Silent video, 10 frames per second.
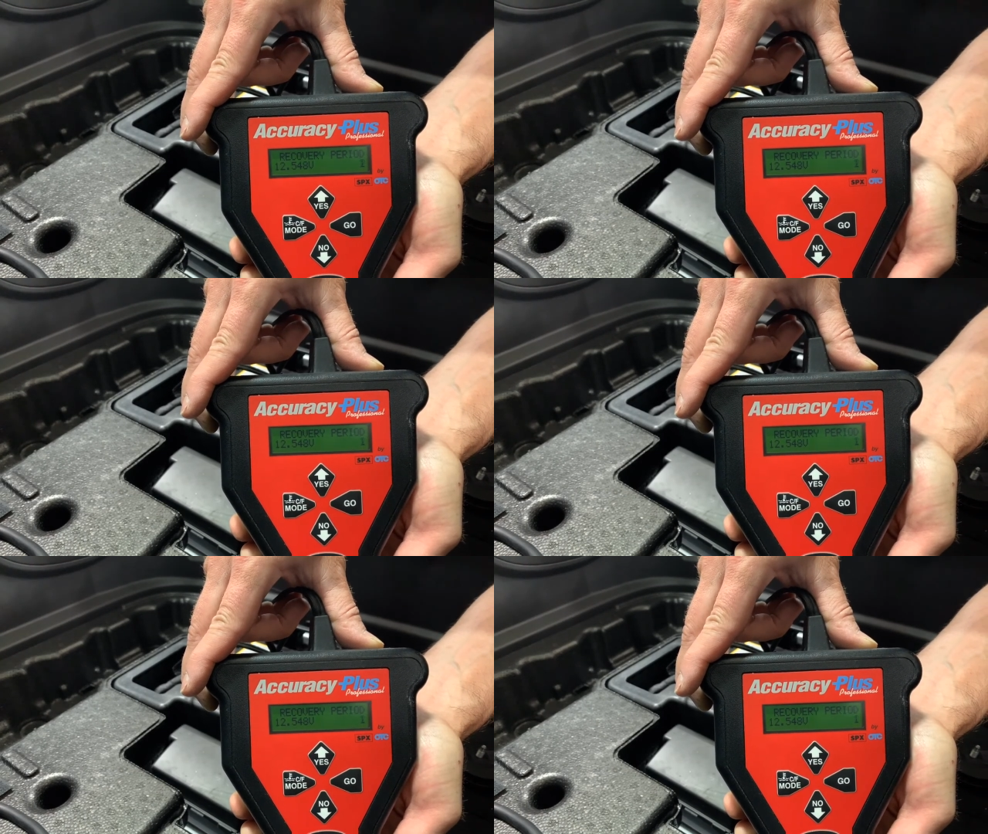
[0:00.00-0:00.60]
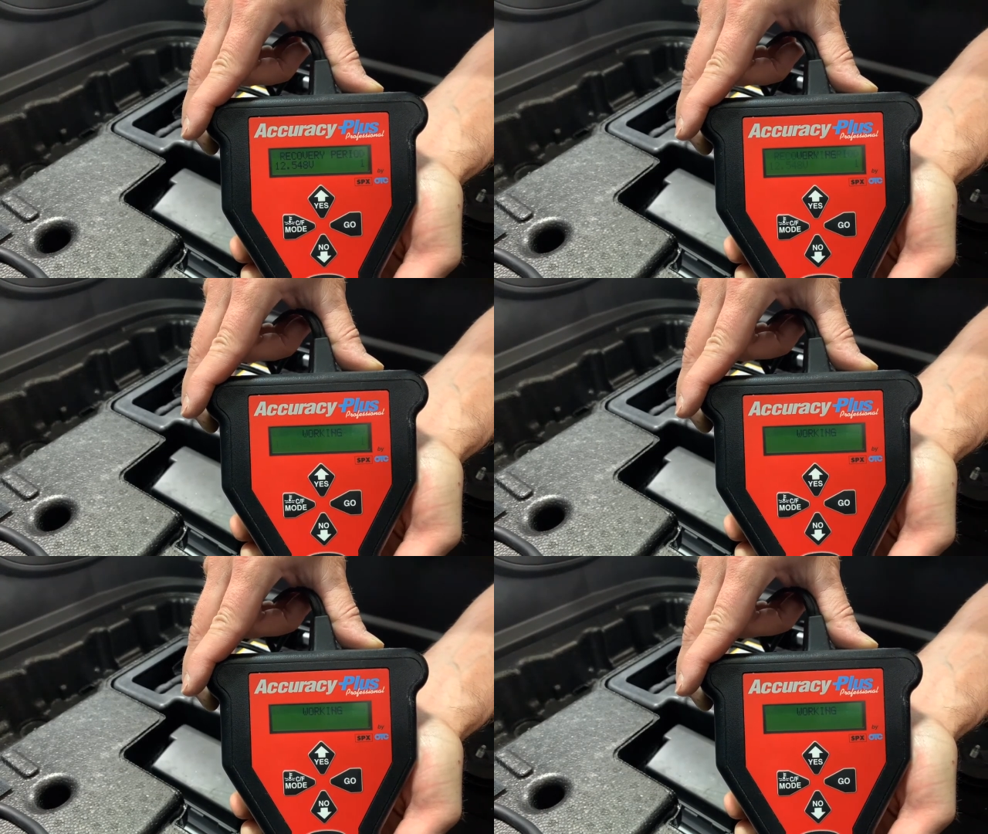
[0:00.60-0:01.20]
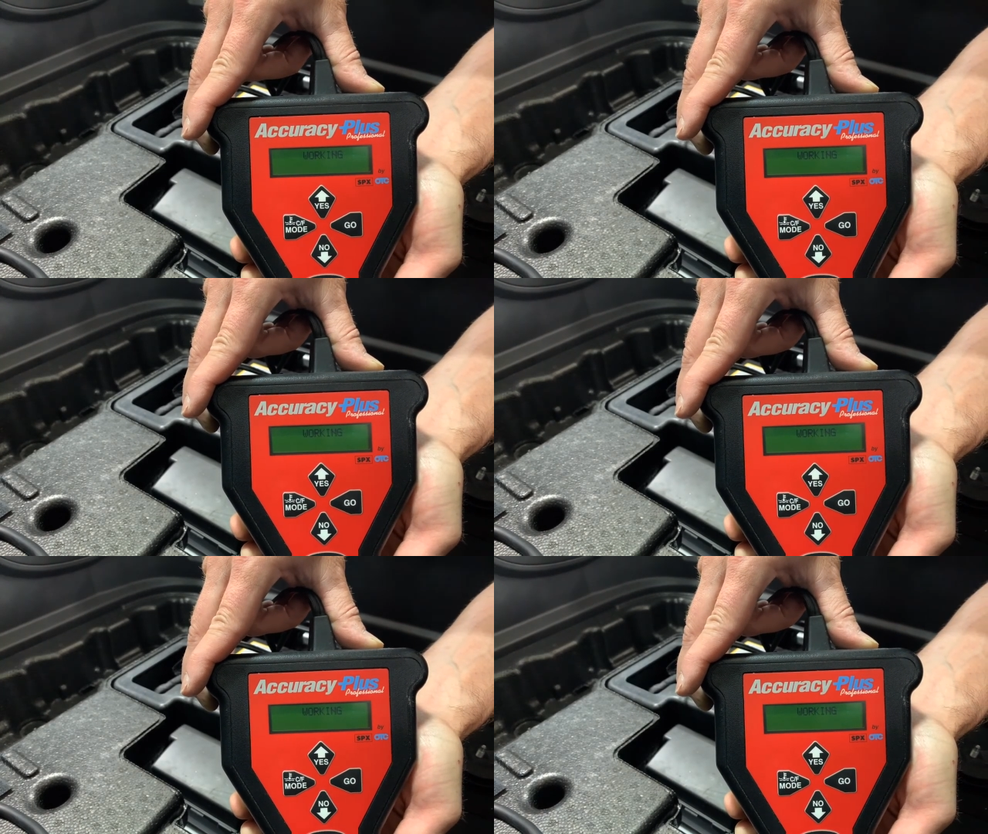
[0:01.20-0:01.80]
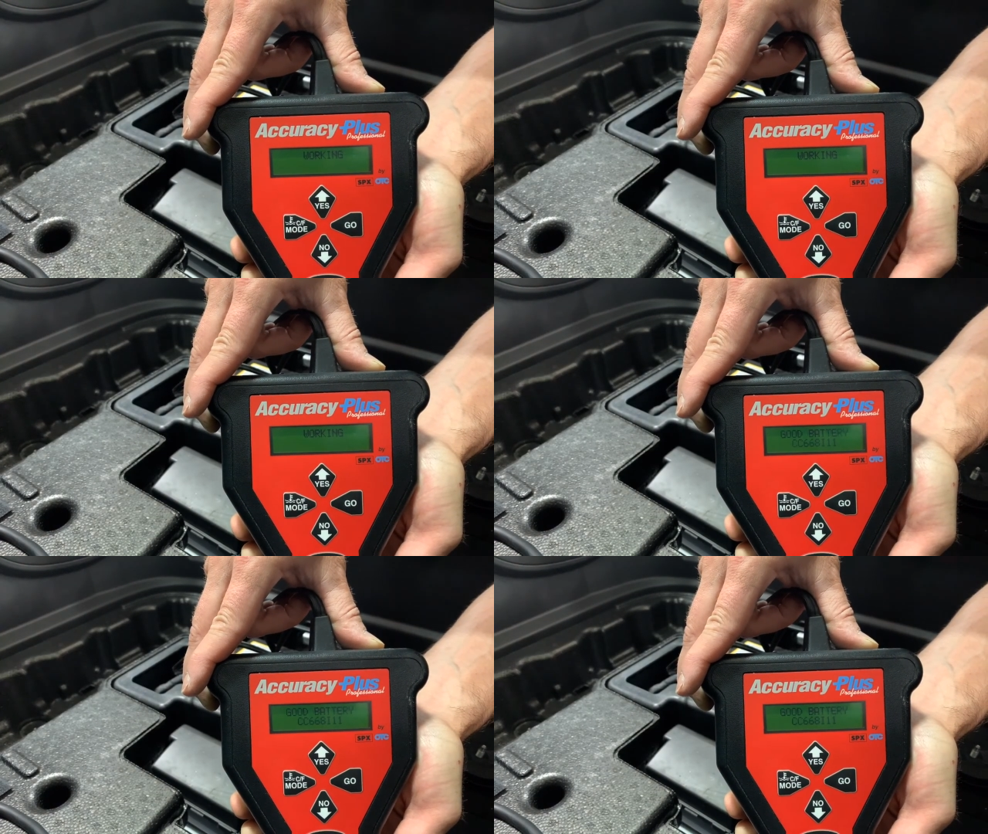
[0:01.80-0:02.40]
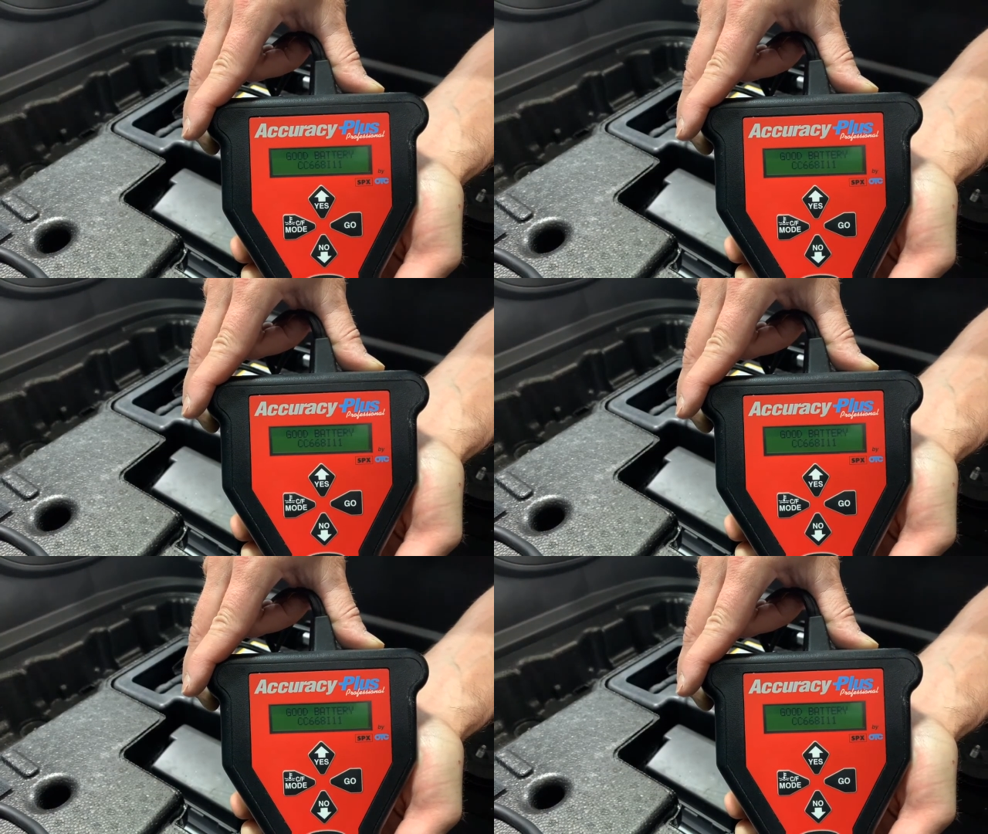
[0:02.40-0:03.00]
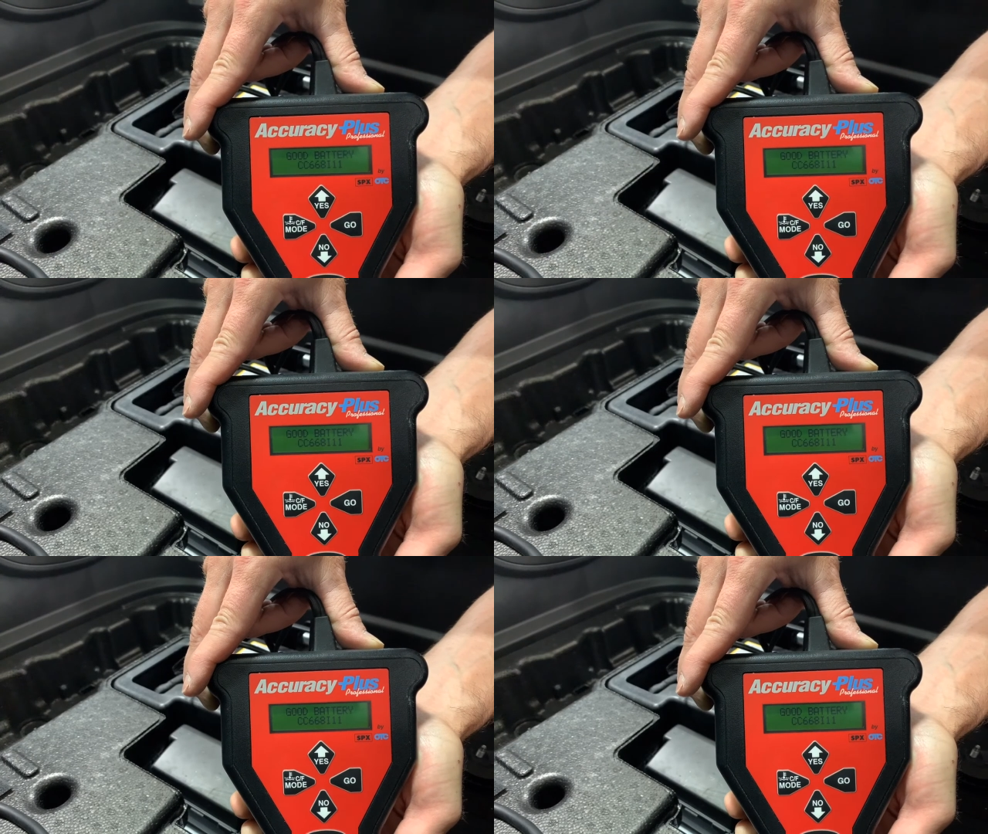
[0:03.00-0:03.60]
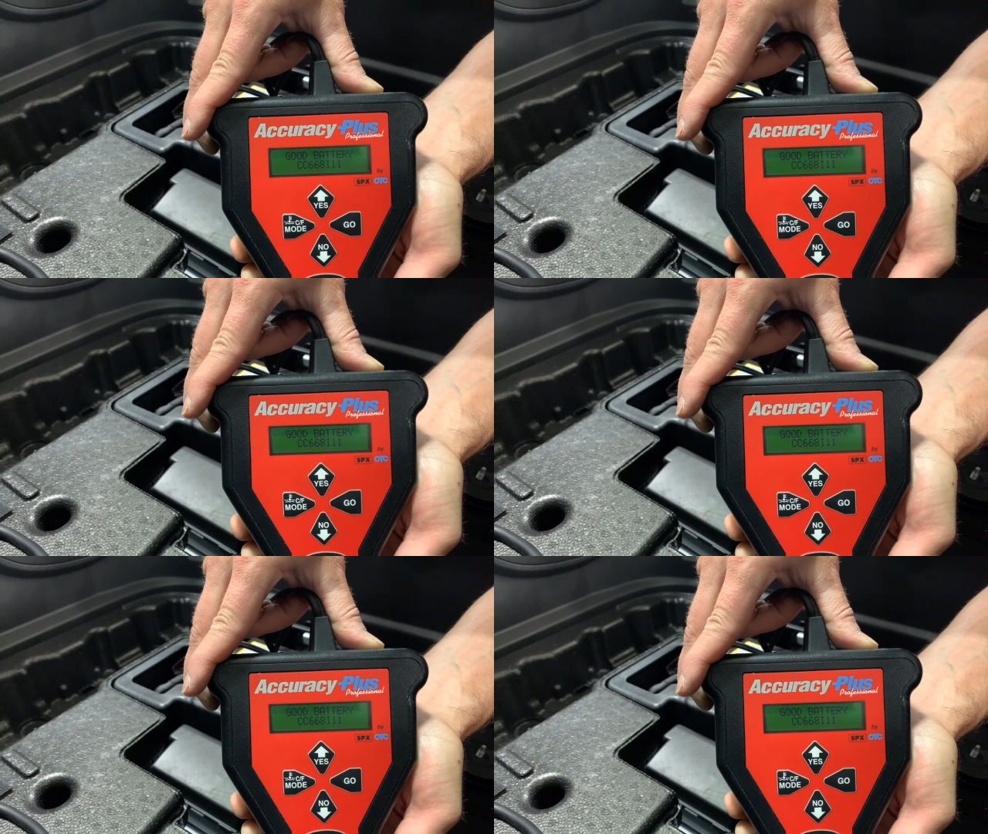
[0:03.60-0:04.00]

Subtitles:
Nobody's mouth can be seen.